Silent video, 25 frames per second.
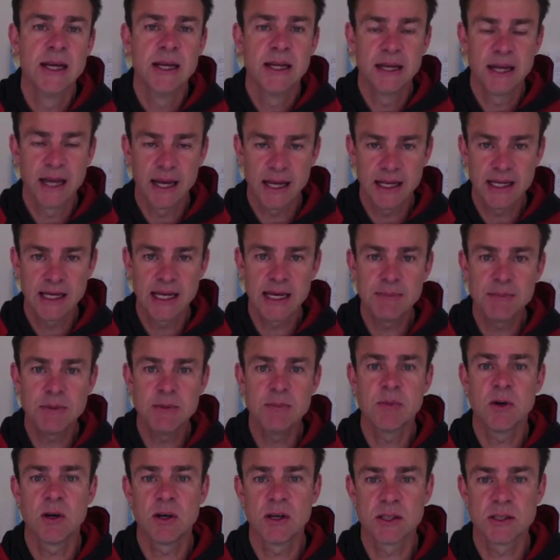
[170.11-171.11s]
Now keep
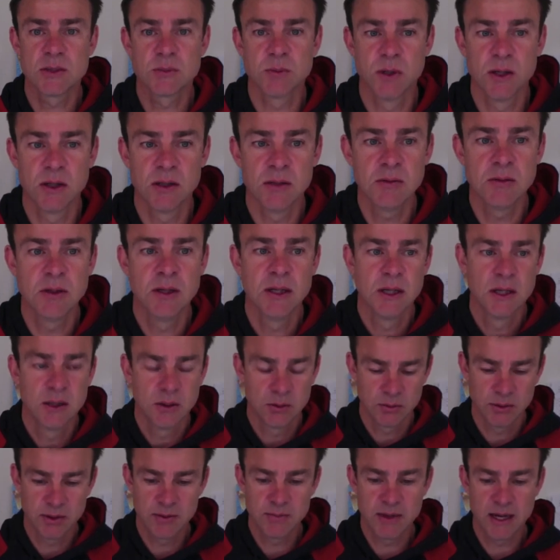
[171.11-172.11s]
in mind as well,
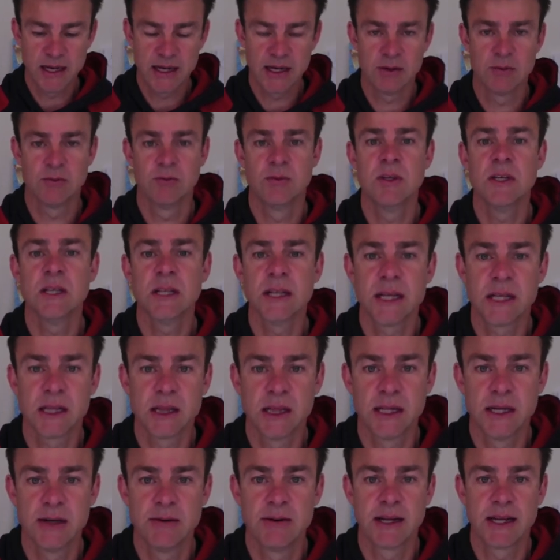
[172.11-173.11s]
we make it really
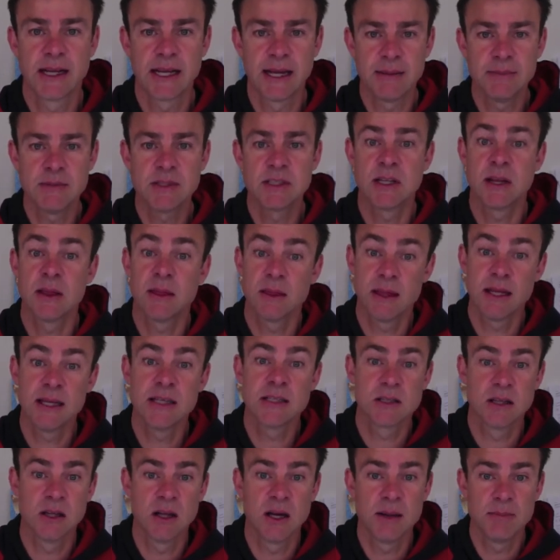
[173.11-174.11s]
clear when it comes to
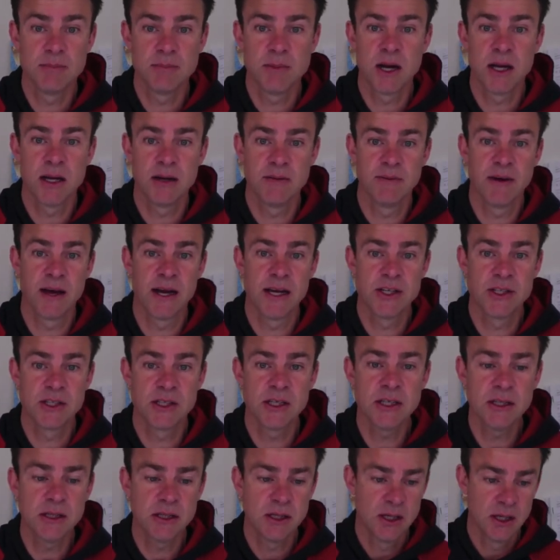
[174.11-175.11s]
things like
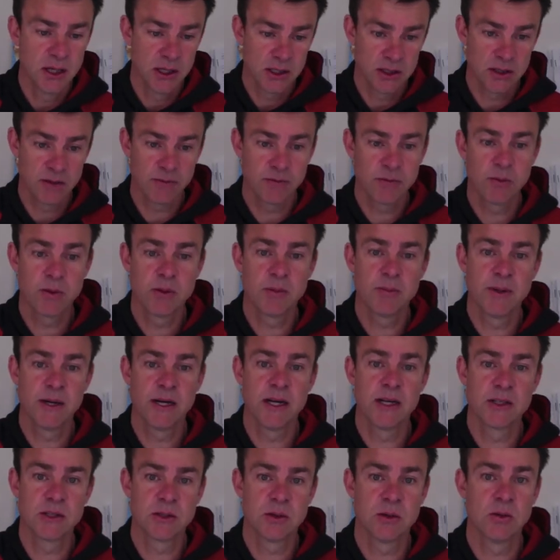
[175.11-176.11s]
motivation, you would have
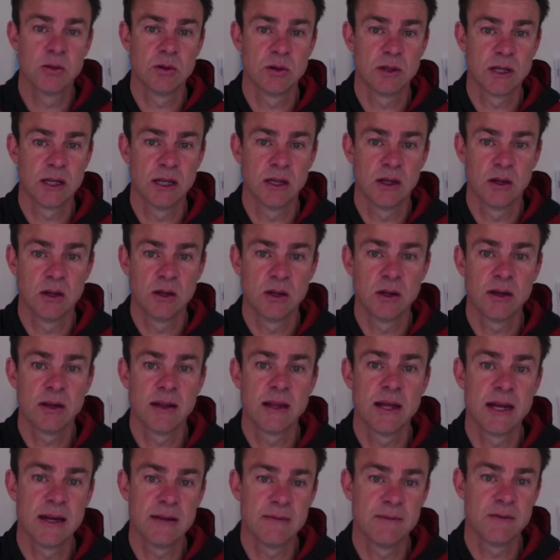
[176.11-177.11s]
been taught a lot of
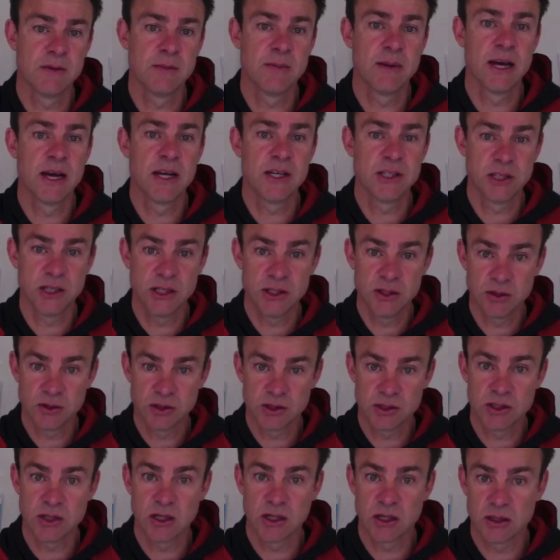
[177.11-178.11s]
that information in your
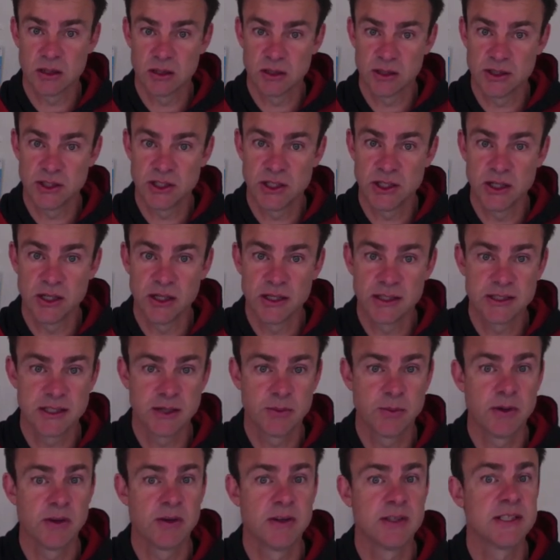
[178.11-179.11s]
psychology unit. So
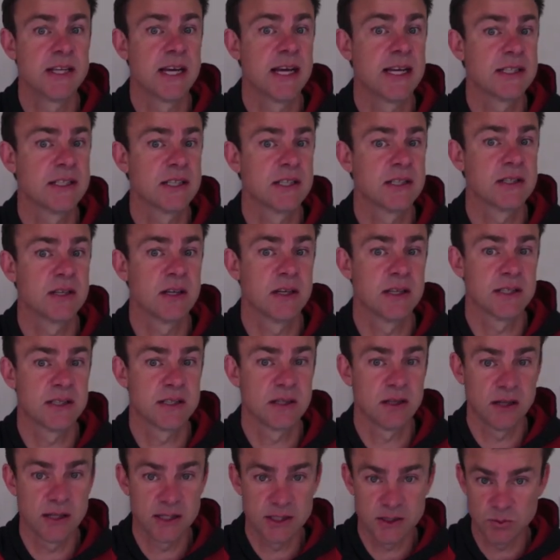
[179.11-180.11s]
whether it's Exercise
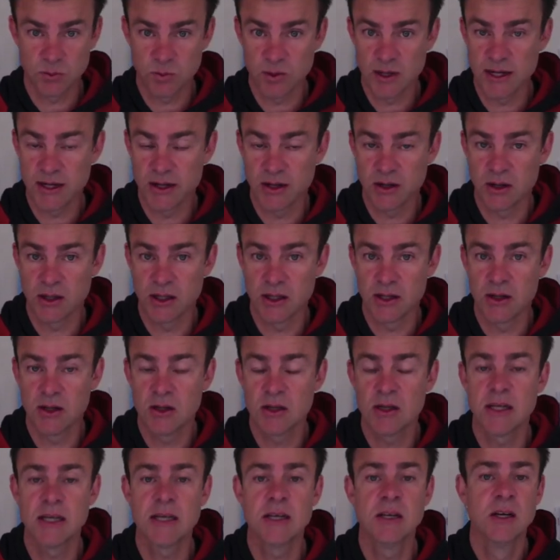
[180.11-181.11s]
Science
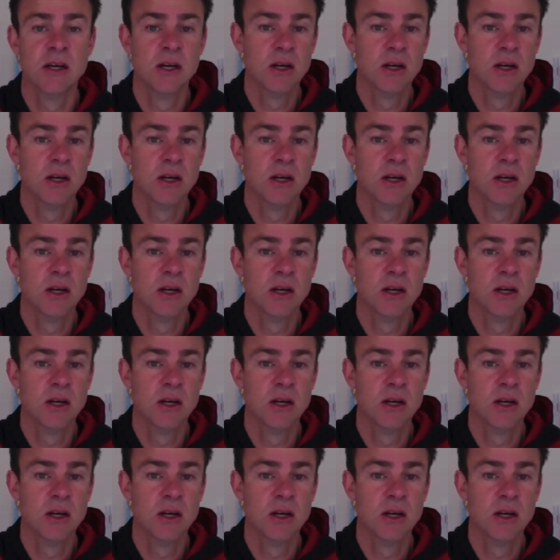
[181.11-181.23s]
199